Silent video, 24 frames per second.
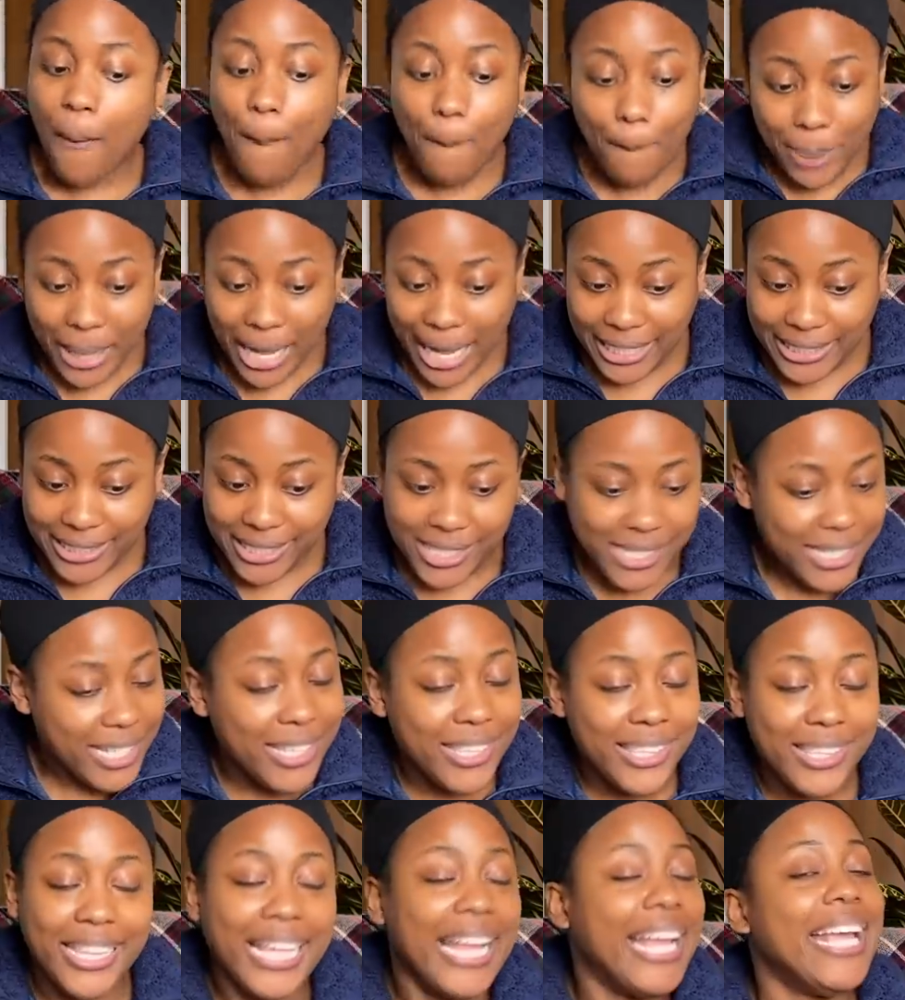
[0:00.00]
But
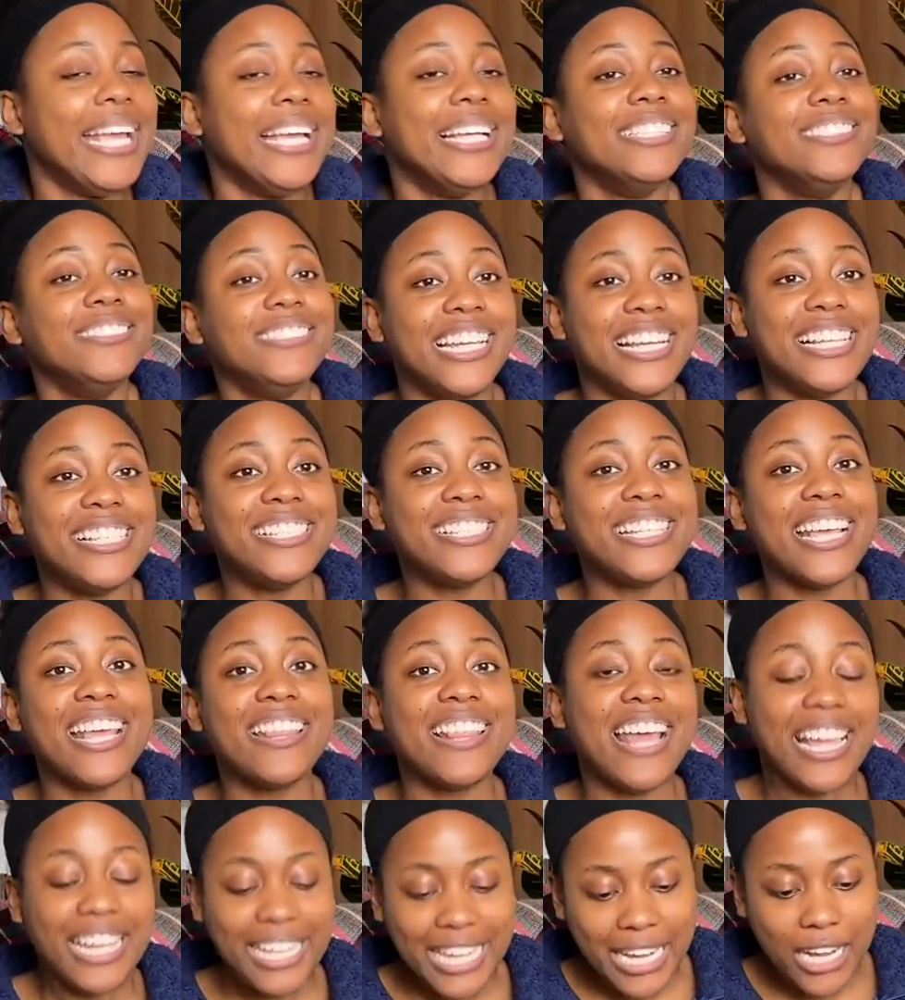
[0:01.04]
they say
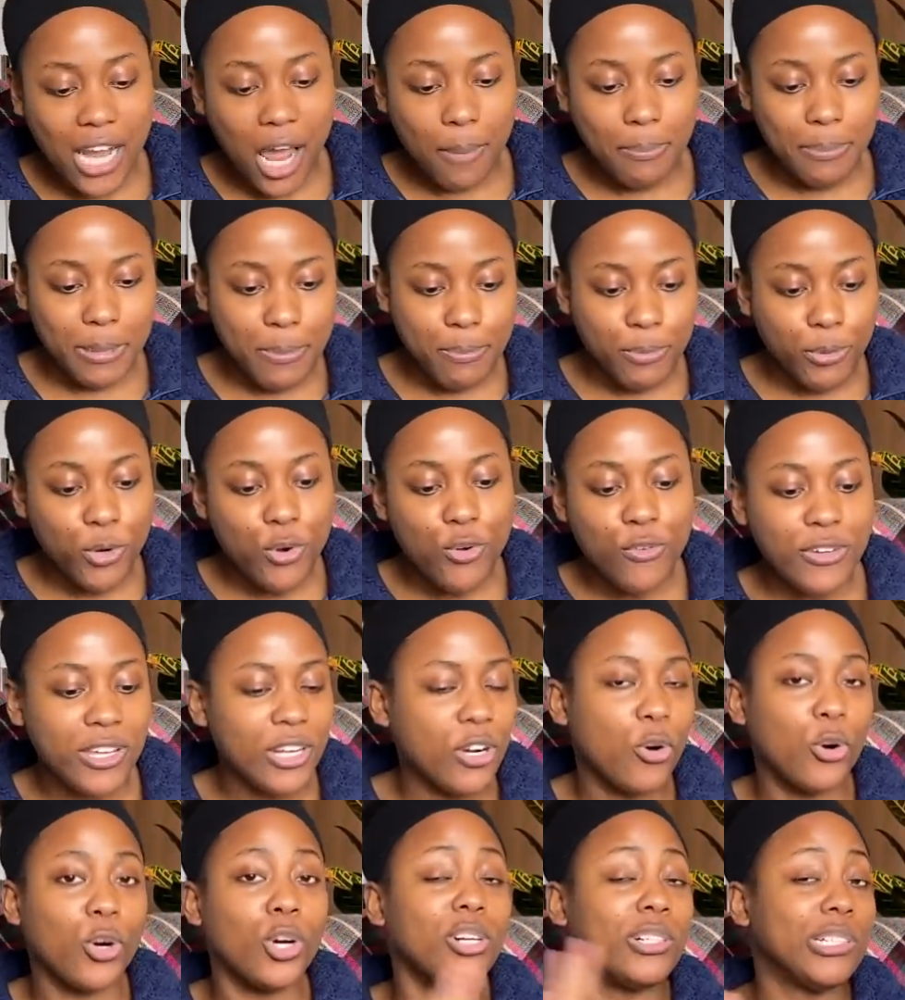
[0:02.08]
that cannot be proven,
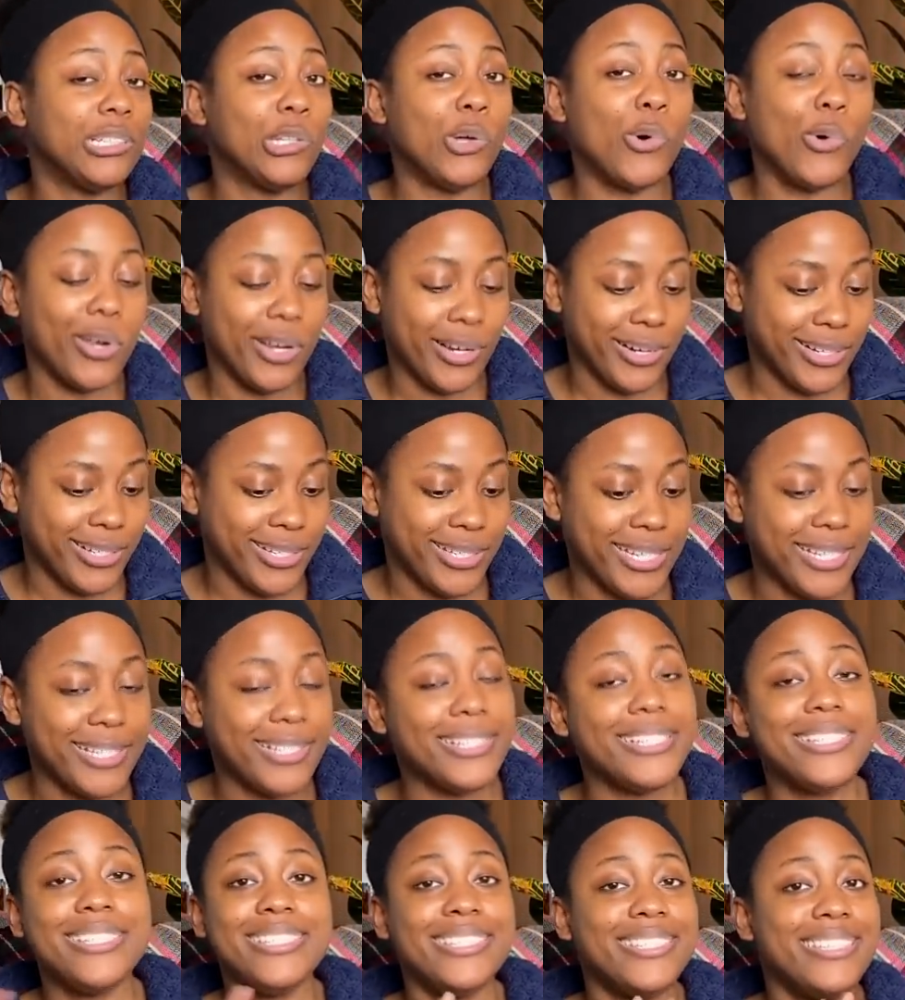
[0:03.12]
or her lawyers
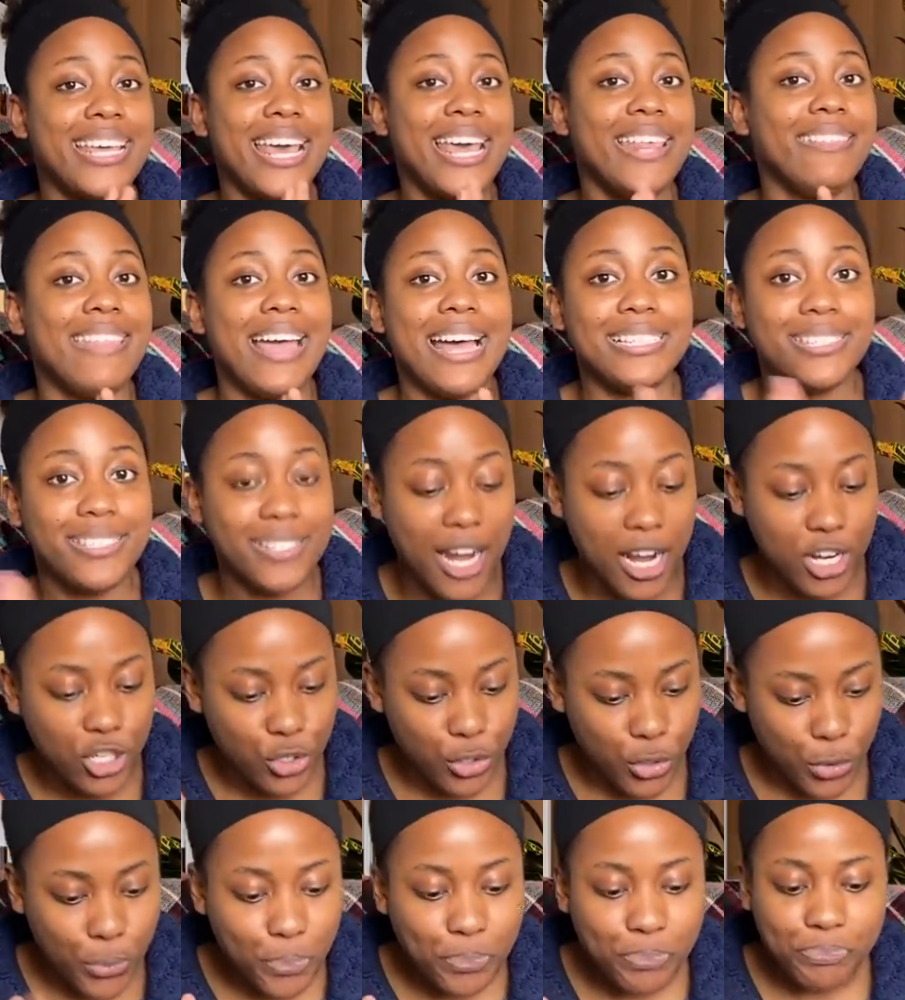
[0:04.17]
said that's not
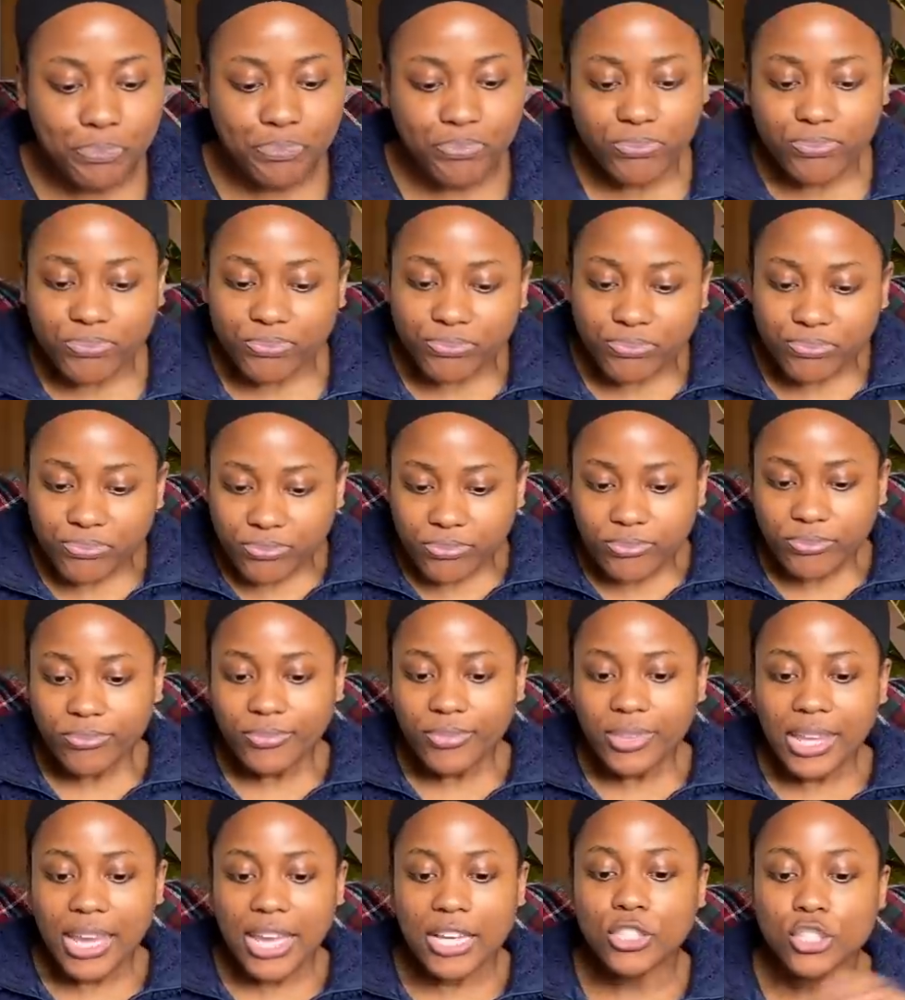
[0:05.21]
true.
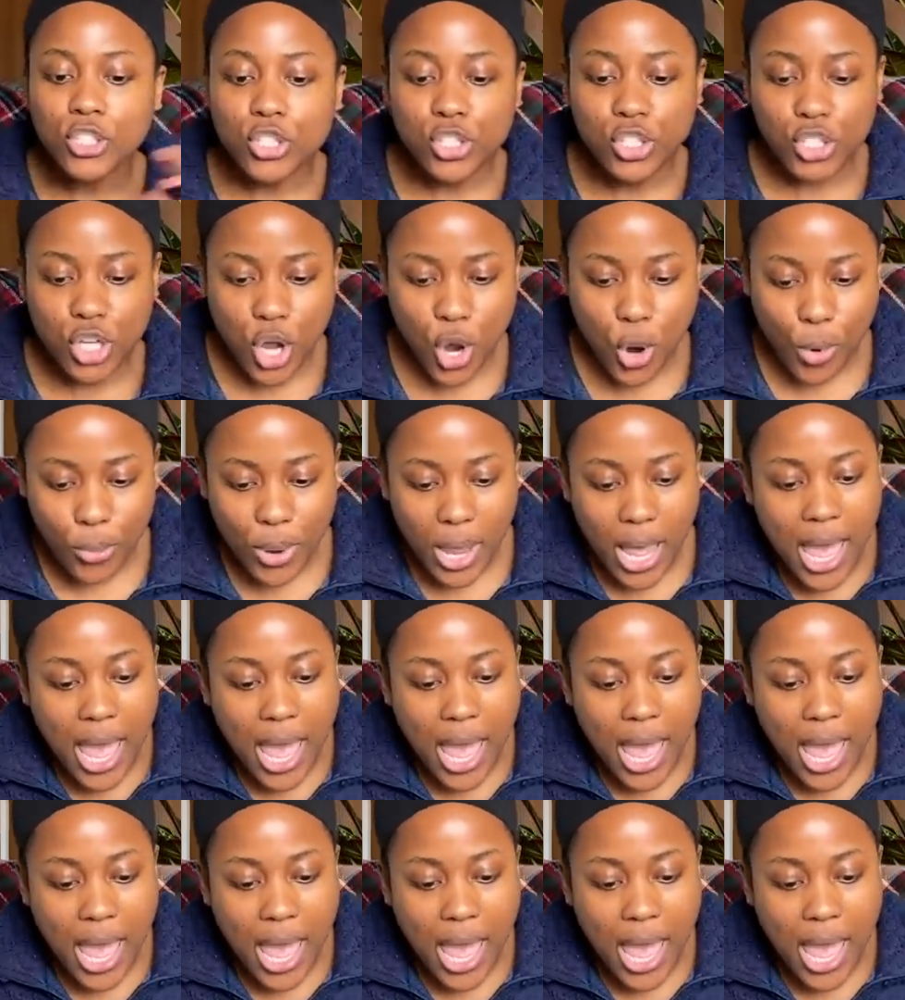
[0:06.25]
So